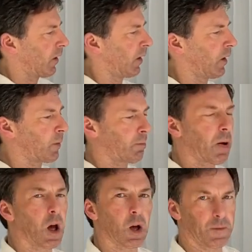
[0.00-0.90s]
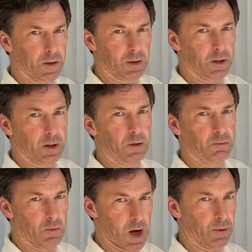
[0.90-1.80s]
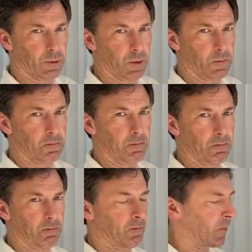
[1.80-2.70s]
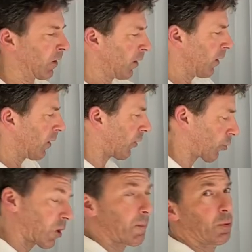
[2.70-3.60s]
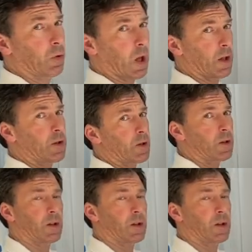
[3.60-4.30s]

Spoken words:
is perfectly round. The triple case